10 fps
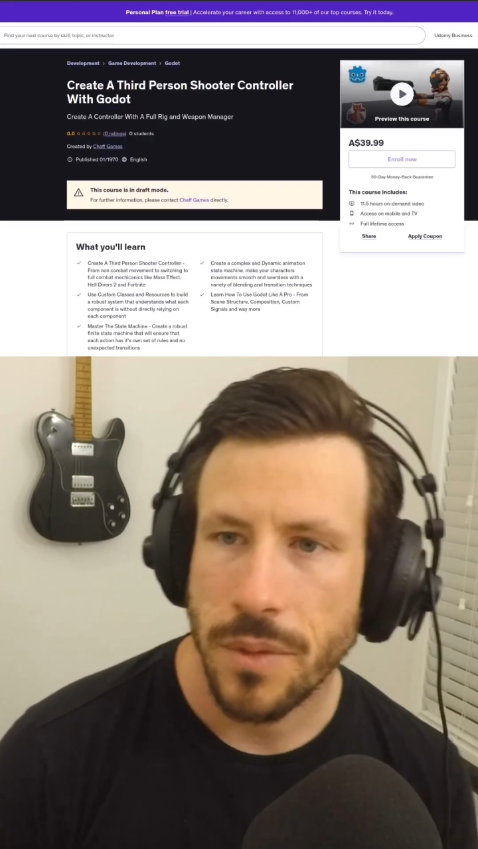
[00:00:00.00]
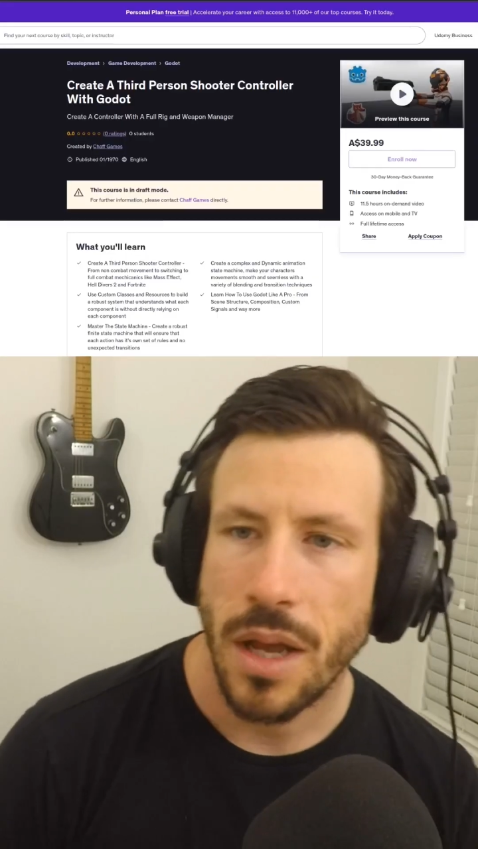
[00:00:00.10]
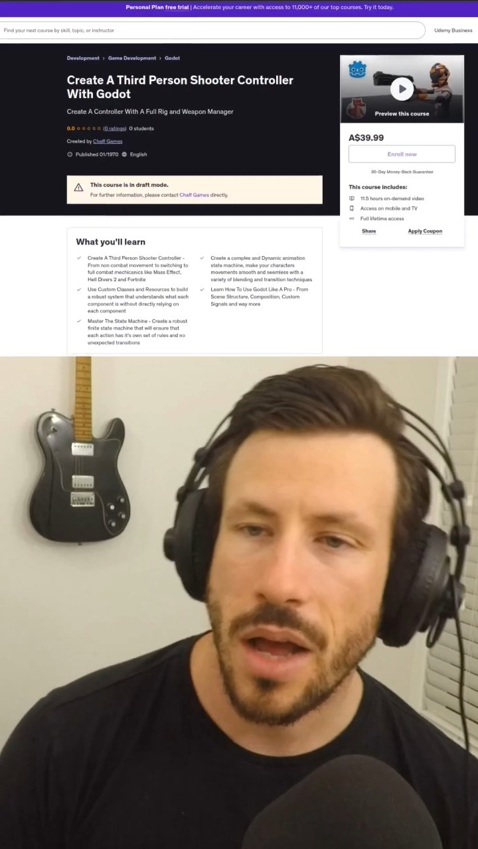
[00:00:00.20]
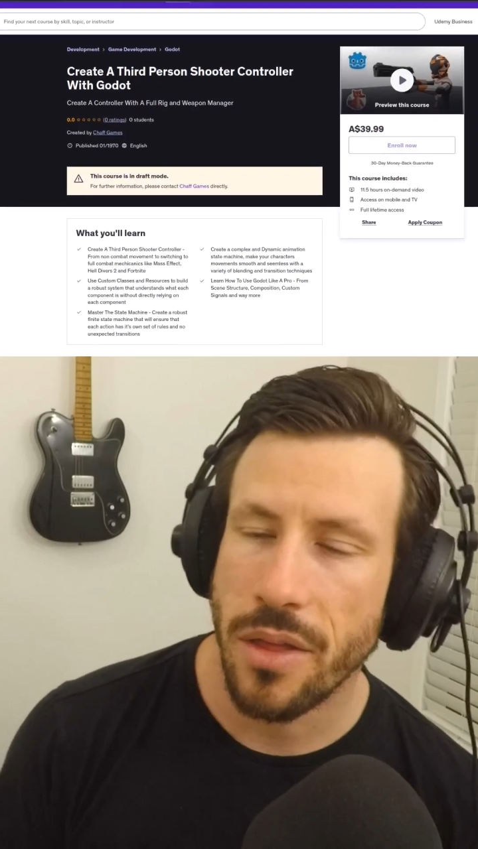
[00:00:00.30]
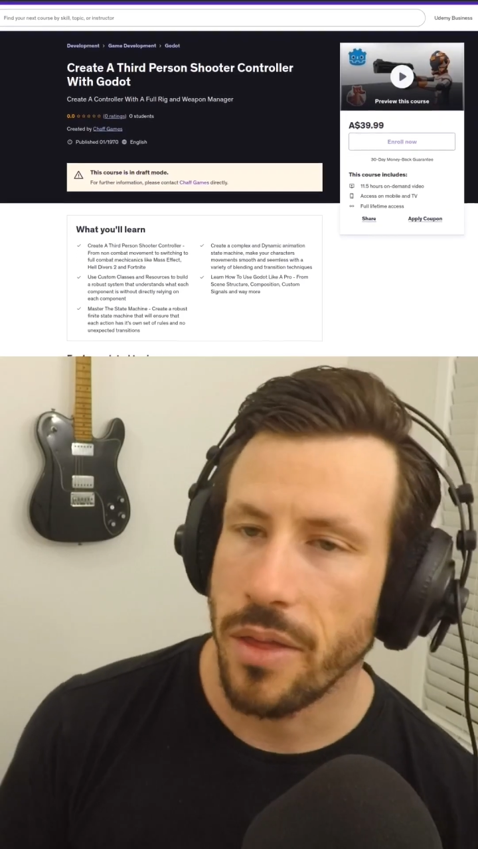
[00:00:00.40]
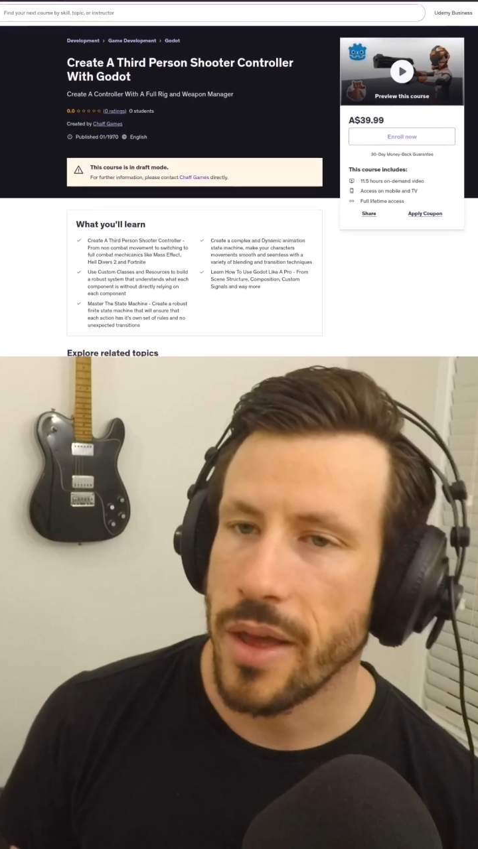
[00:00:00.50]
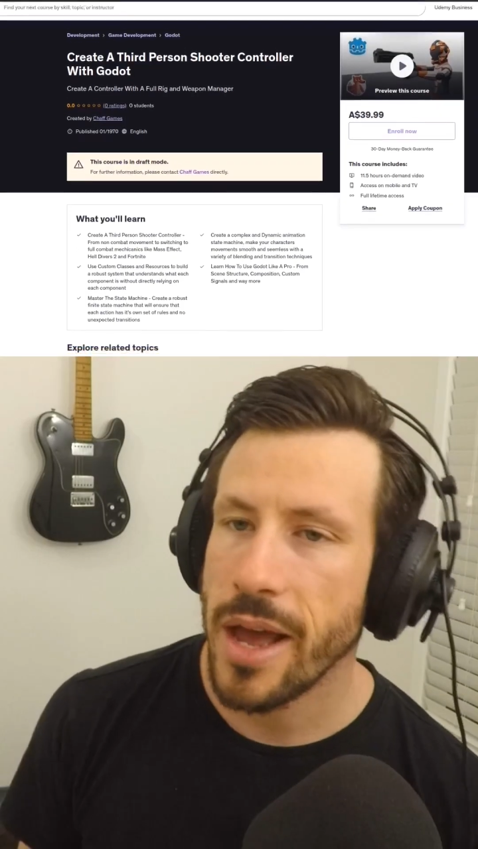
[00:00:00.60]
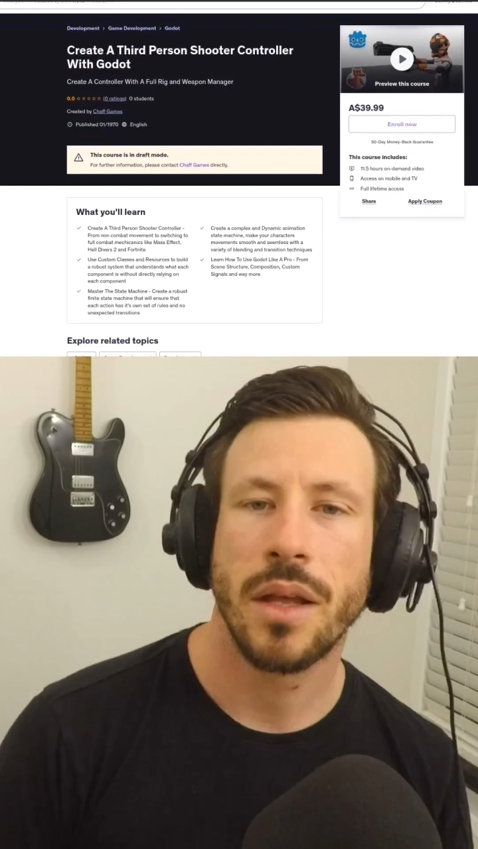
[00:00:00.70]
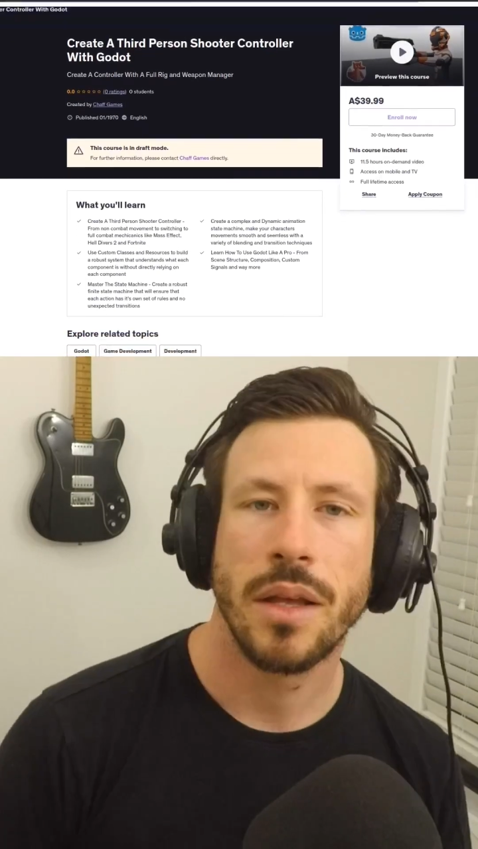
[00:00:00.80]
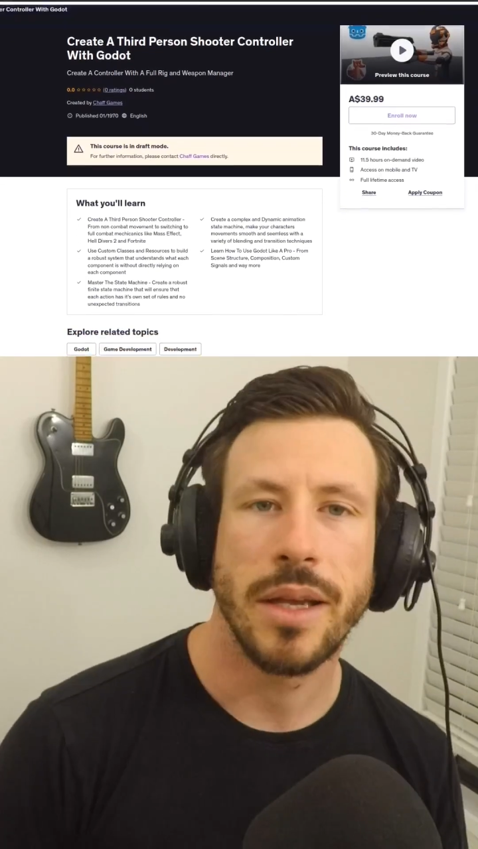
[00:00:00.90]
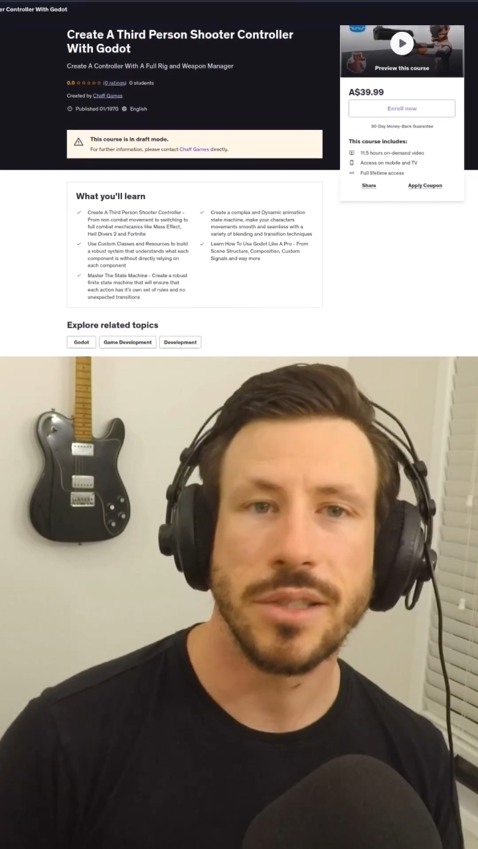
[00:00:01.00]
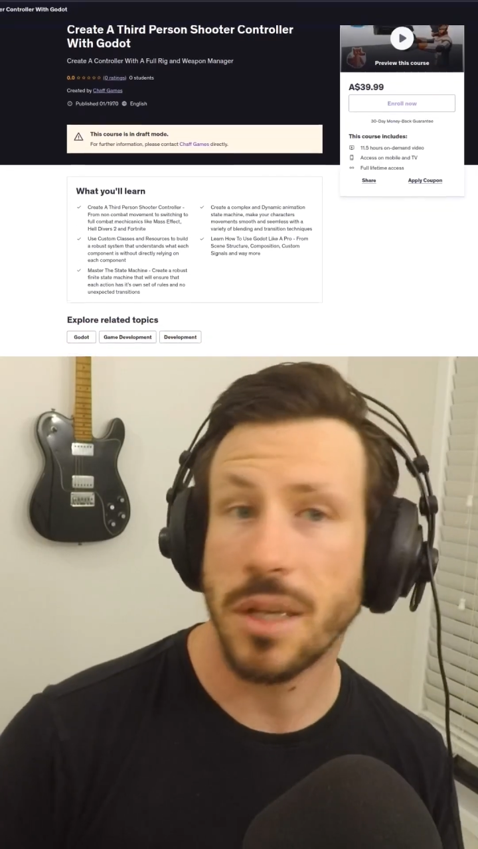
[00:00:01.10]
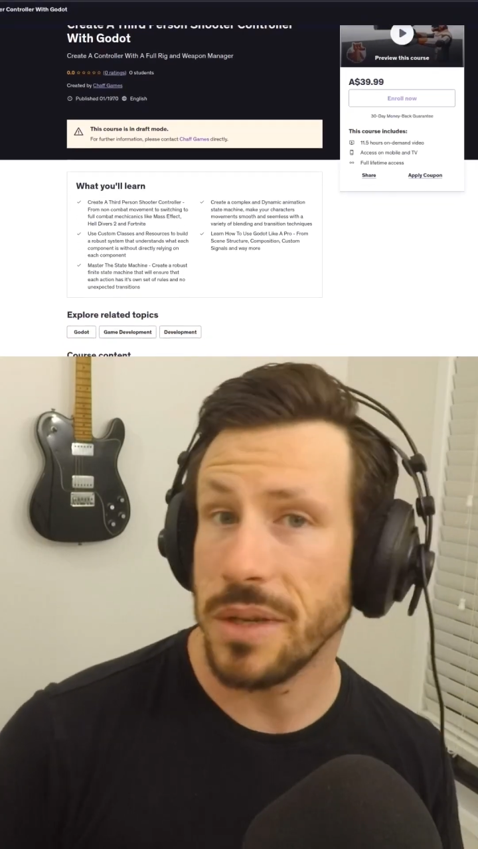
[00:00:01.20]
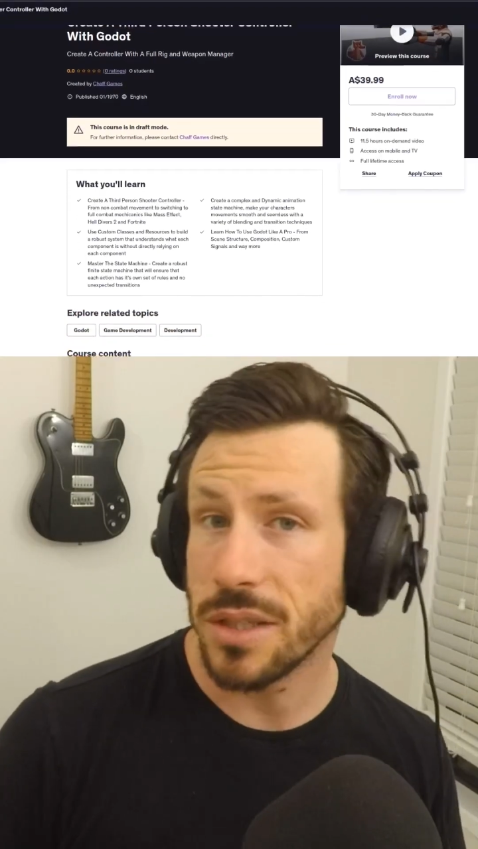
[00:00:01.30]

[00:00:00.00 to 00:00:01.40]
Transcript: Other than that, it's going to be